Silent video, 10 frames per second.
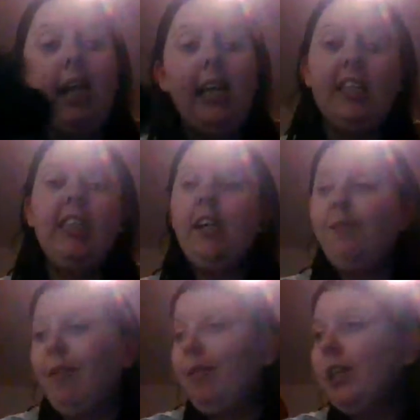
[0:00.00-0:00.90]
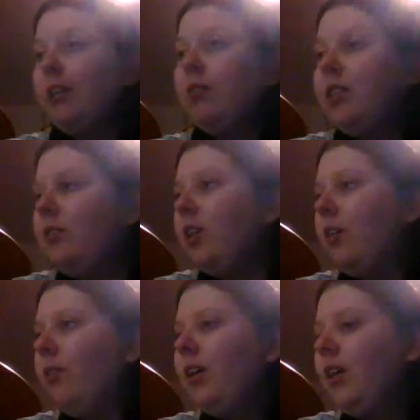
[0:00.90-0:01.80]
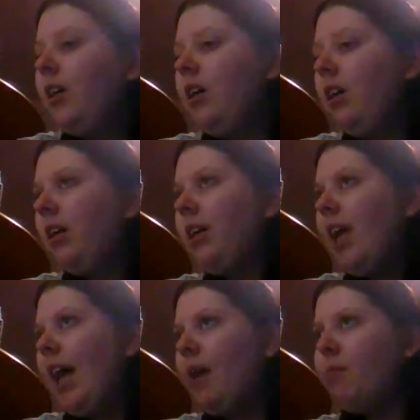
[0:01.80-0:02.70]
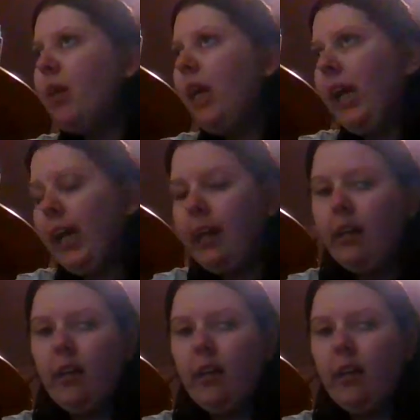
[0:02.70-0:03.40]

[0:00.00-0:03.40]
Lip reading: yes, Mummy loves you too. Are you happy?